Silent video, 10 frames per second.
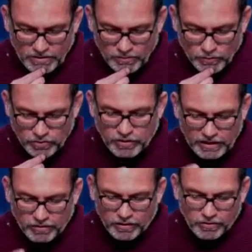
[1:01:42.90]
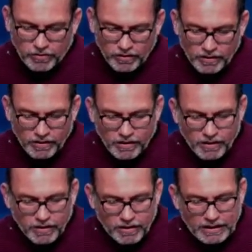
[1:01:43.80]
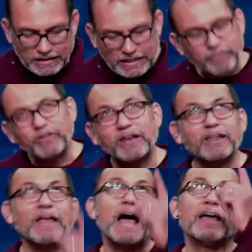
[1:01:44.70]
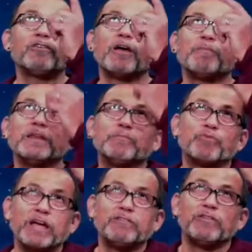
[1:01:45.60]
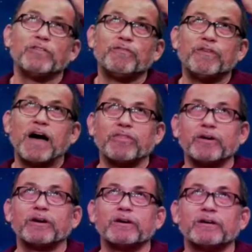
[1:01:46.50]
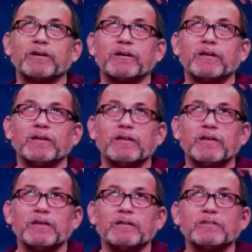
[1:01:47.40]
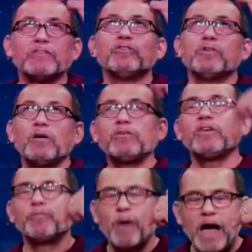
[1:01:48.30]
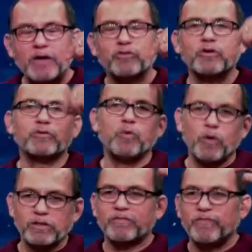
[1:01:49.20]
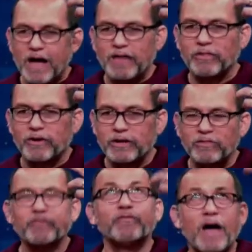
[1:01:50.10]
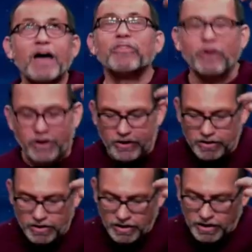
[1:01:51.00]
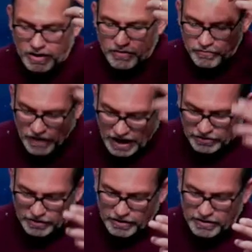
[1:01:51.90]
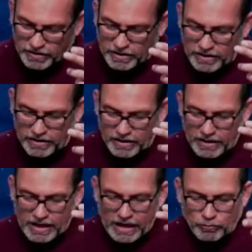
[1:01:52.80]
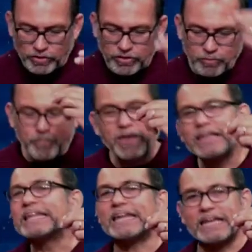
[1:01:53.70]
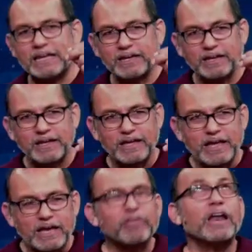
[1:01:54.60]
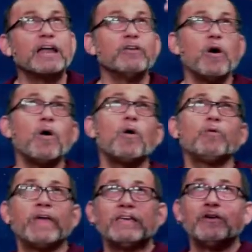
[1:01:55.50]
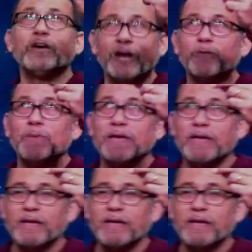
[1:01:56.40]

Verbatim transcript: When Jesus lifted his eyes up and he prayed to the Father. Did you notice his posture toward the Father? He said, Father, Father. And with humility, he said, I know that you hear me.